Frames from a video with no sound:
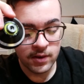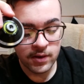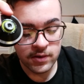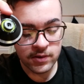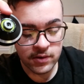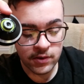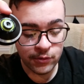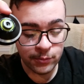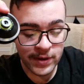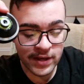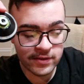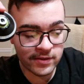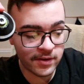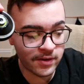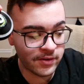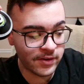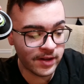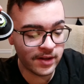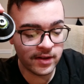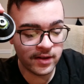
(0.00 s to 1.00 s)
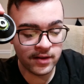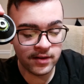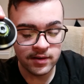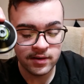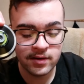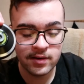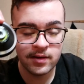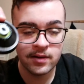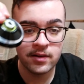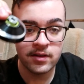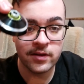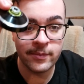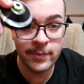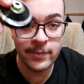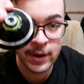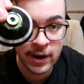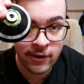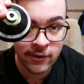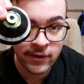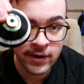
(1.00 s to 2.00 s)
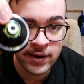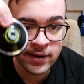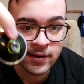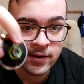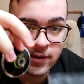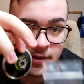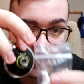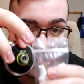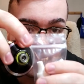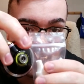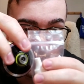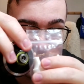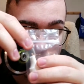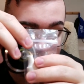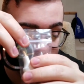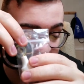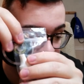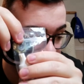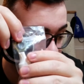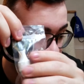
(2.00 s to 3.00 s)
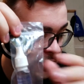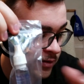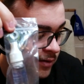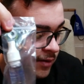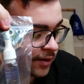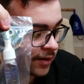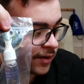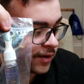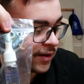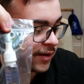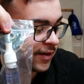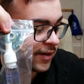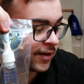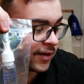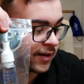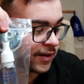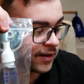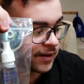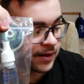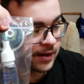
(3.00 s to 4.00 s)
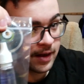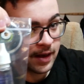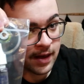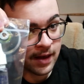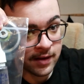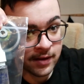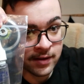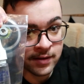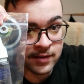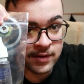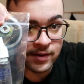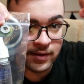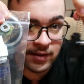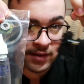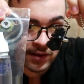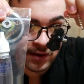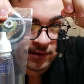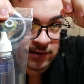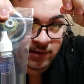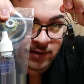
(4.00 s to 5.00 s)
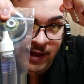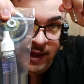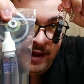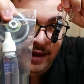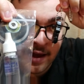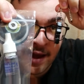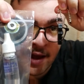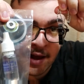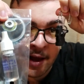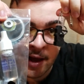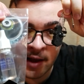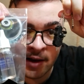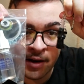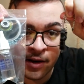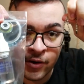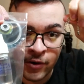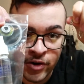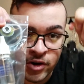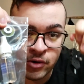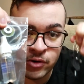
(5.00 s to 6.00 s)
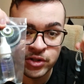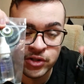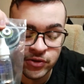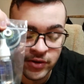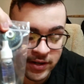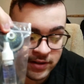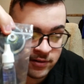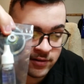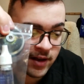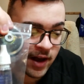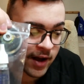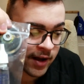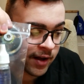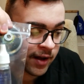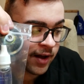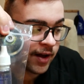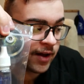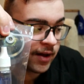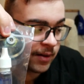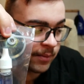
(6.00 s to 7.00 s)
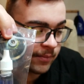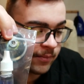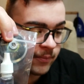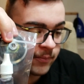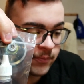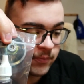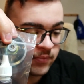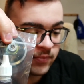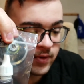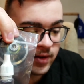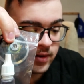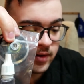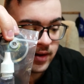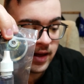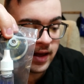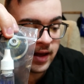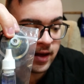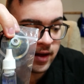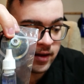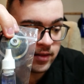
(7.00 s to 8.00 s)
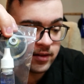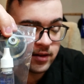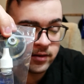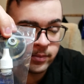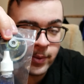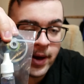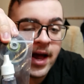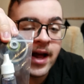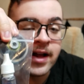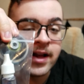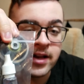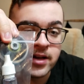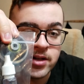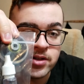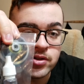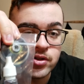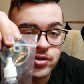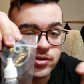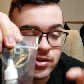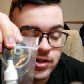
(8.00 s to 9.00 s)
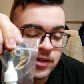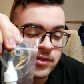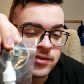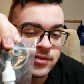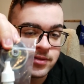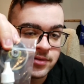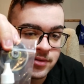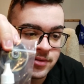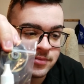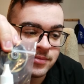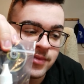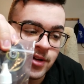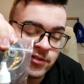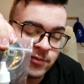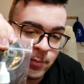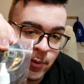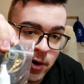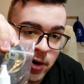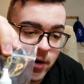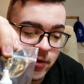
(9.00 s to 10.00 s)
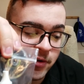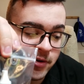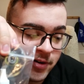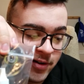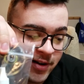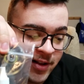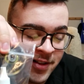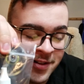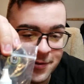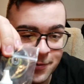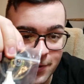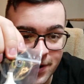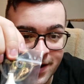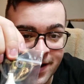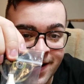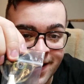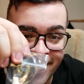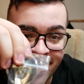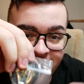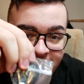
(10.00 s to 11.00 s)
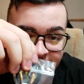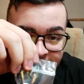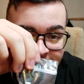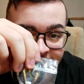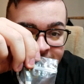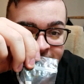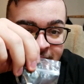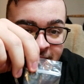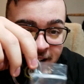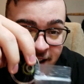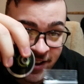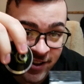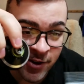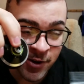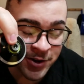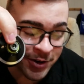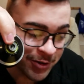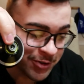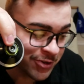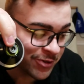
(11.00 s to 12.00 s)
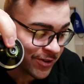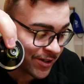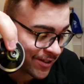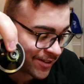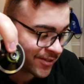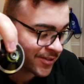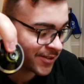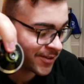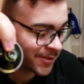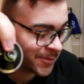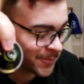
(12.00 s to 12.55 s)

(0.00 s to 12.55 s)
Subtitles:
So basically, the bearing, this, and this I got at yoyotricks.com, and this package, just a spoiler, is what I got at Yo-Yo Tricks.